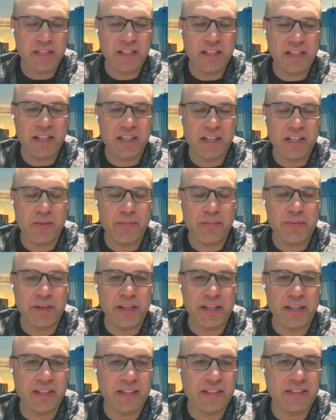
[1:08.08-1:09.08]
the
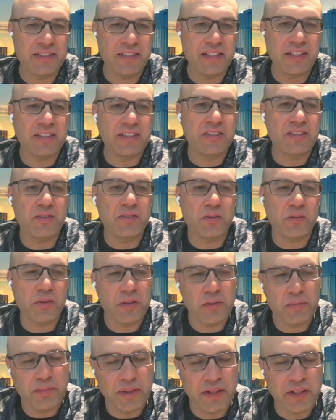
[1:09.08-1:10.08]
company exist,
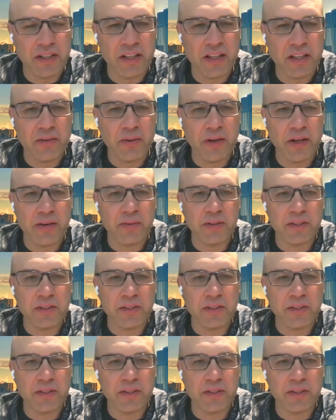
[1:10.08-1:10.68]
or put another way,